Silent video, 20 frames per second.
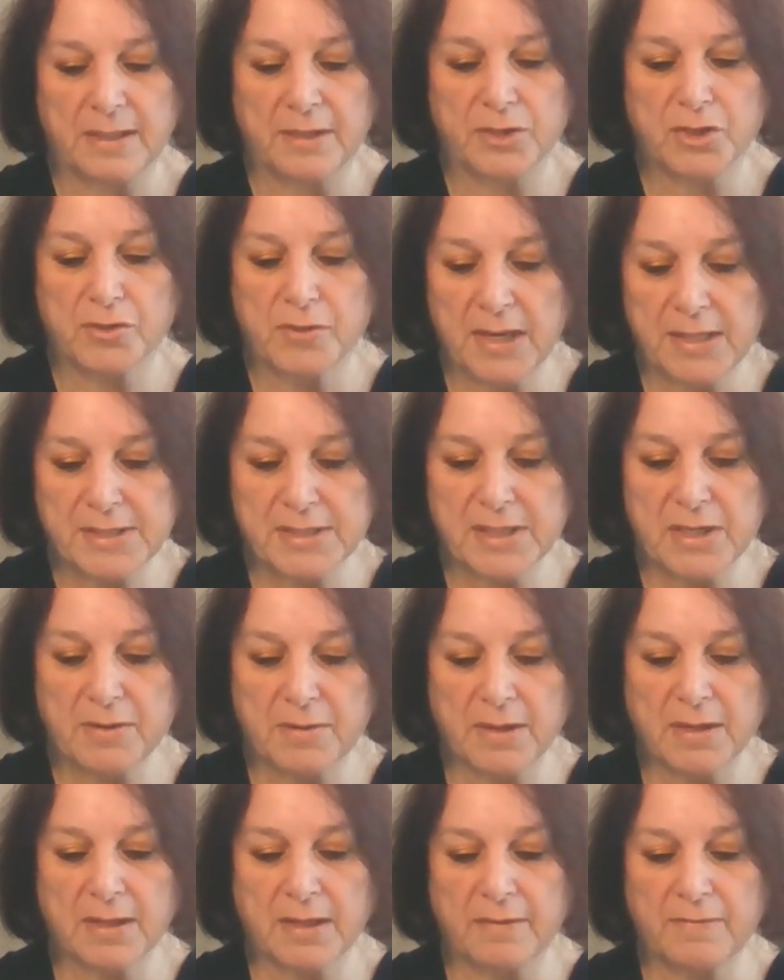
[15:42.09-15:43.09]
Trust that you
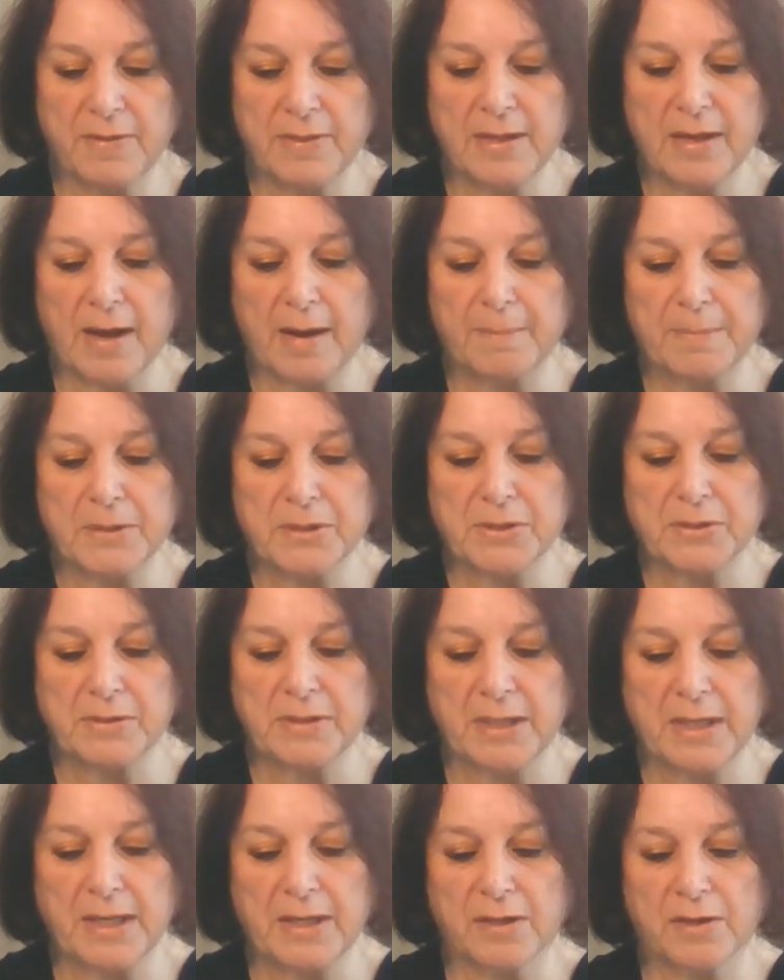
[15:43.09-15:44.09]
are given the
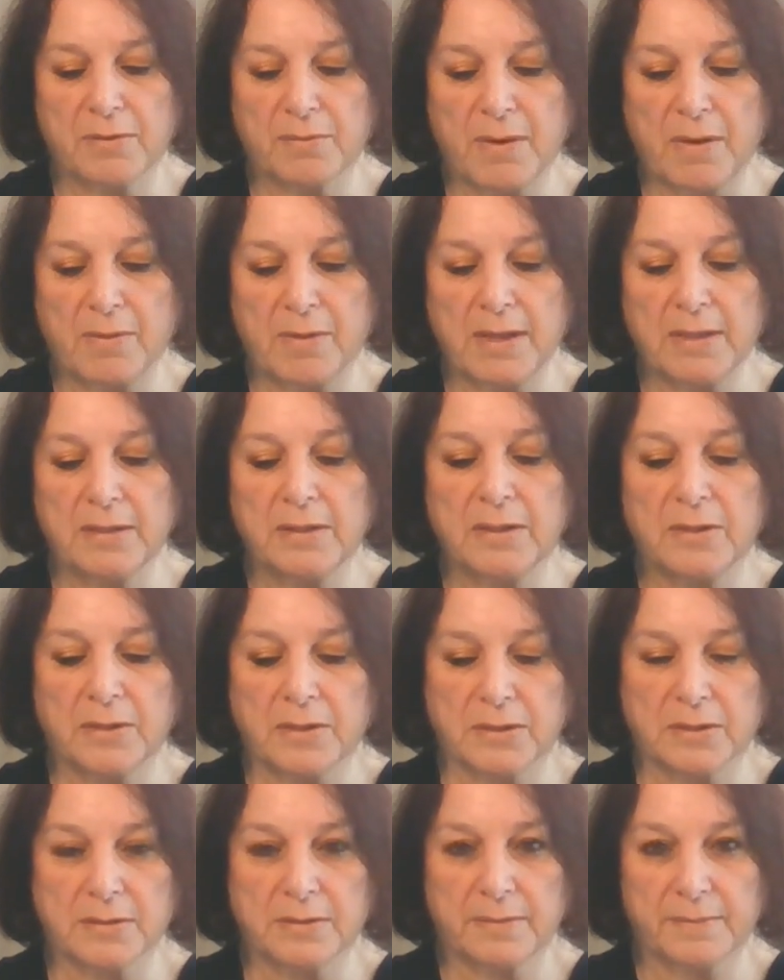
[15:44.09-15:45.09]
opportunity to grow and
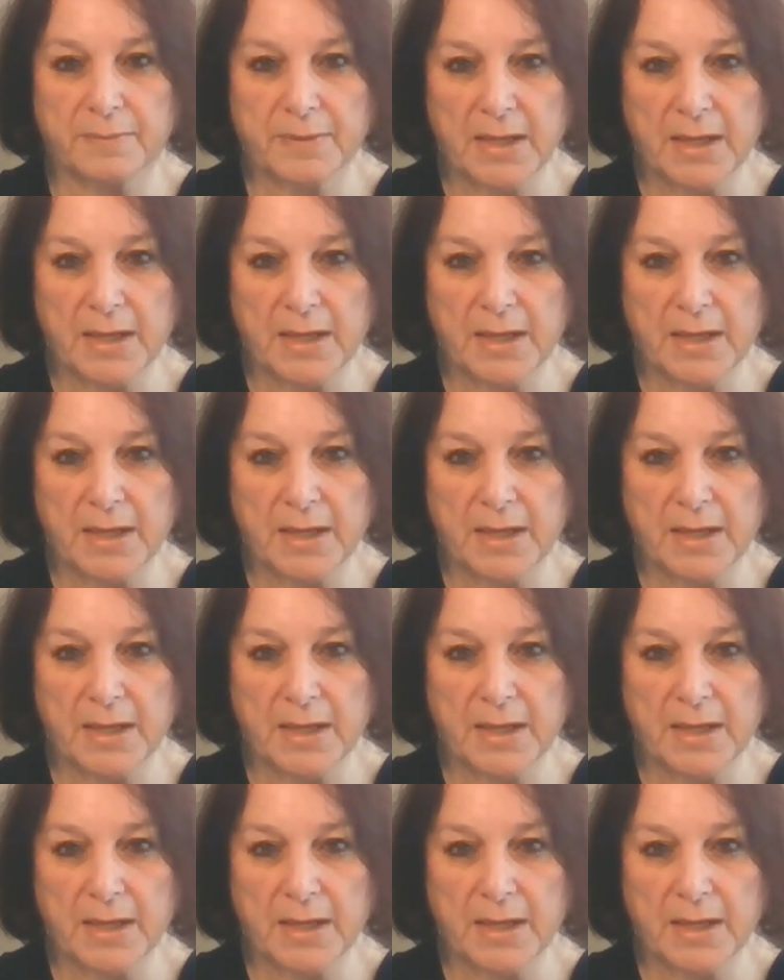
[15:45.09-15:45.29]
learn,